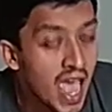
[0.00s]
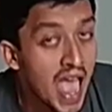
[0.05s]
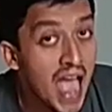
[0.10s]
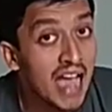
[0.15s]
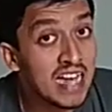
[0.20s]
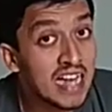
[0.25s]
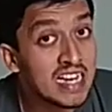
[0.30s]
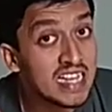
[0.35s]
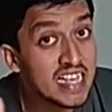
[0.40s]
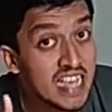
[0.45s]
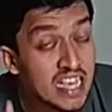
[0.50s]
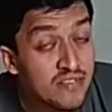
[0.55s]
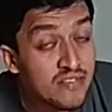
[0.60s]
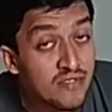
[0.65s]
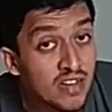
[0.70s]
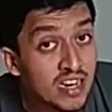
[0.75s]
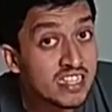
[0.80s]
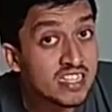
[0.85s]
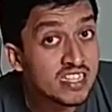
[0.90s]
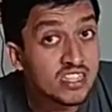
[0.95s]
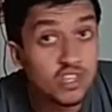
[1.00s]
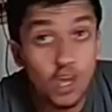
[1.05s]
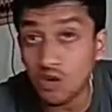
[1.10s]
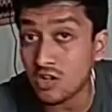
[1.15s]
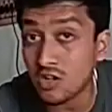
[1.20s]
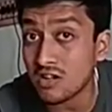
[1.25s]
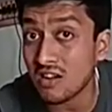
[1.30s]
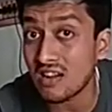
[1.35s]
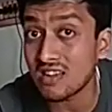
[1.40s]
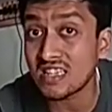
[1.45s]
and even is
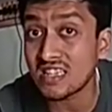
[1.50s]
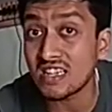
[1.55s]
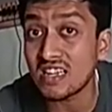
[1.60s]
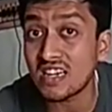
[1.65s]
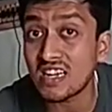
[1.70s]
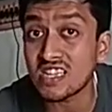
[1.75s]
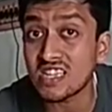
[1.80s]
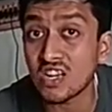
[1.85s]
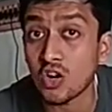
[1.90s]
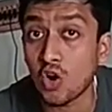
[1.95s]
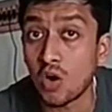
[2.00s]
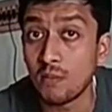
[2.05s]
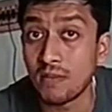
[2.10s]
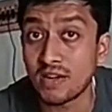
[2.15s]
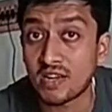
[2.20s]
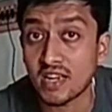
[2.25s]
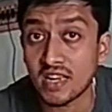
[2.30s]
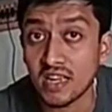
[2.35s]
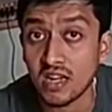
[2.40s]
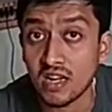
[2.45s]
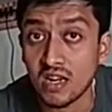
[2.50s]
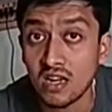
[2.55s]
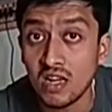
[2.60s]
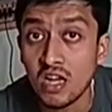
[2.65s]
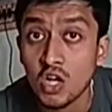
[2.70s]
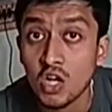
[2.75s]
not considered as a raw material.